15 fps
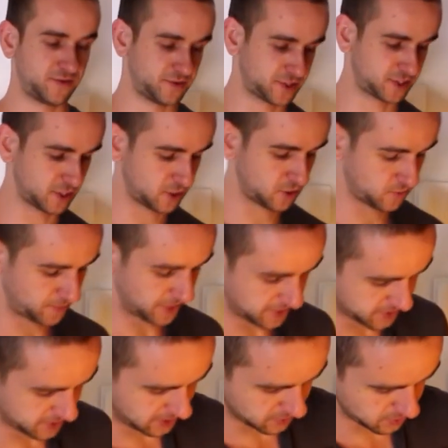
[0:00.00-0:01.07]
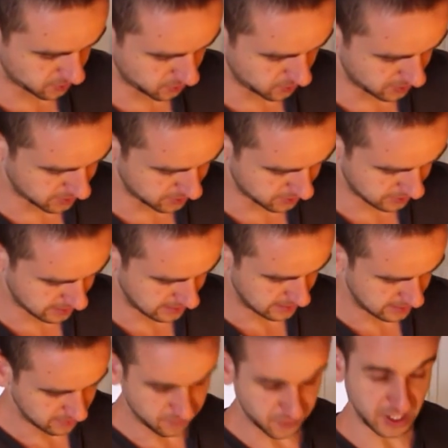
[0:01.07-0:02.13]
So best thing to do is,
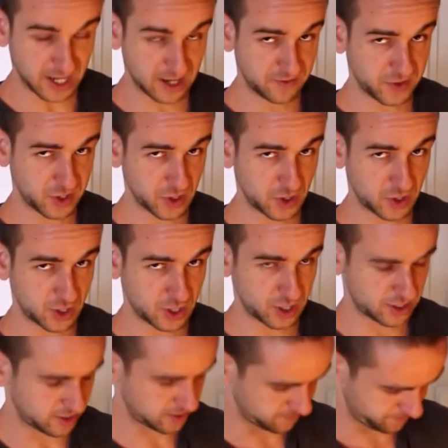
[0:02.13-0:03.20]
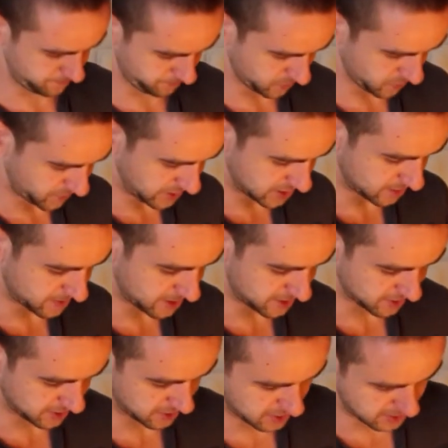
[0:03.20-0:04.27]
if you have your filter basket